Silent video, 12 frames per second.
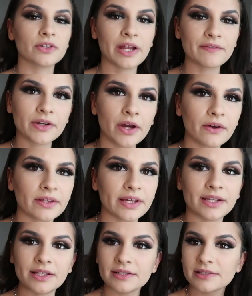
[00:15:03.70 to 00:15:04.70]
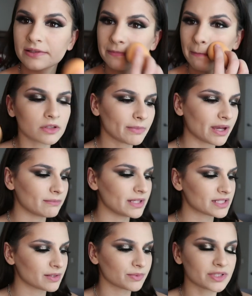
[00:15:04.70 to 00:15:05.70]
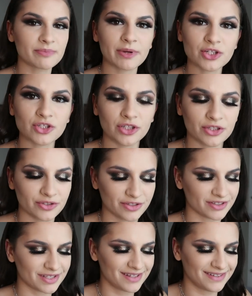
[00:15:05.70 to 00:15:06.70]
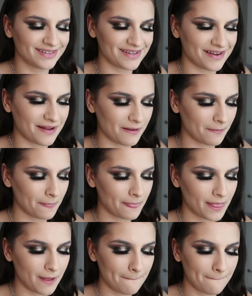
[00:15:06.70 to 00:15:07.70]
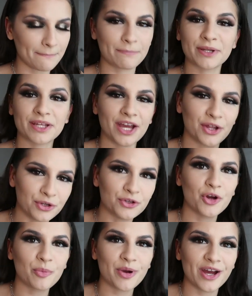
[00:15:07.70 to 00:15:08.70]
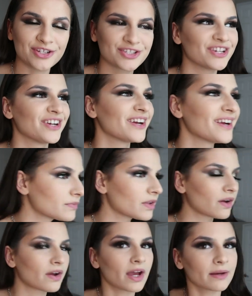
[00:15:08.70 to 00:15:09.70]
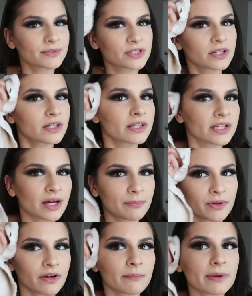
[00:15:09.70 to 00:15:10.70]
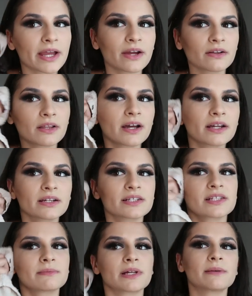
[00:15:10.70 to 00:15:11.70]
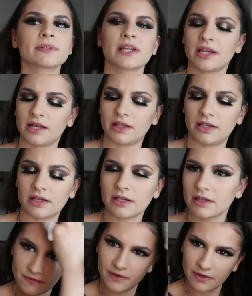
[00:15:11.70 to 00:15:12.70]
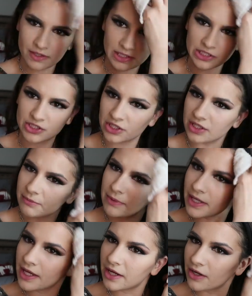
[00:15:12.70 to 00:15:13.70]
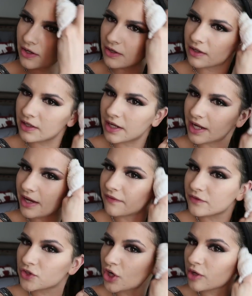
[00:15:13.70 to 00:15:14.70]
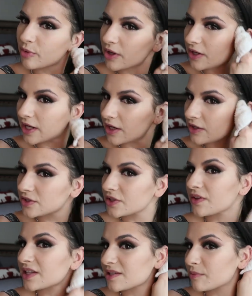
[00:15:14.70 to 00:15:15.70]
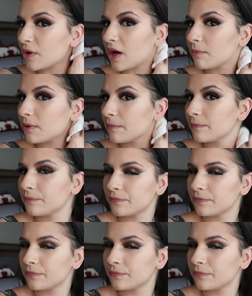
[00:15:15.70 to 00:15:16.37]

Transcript: So you never know, ladies. You might meet someone special on New Year's. But again, no pressure. Okay, I'm just gonna clean up around my hairline because sometimes I get like foundation in my hair and I have dark brown hair, so that's a problem.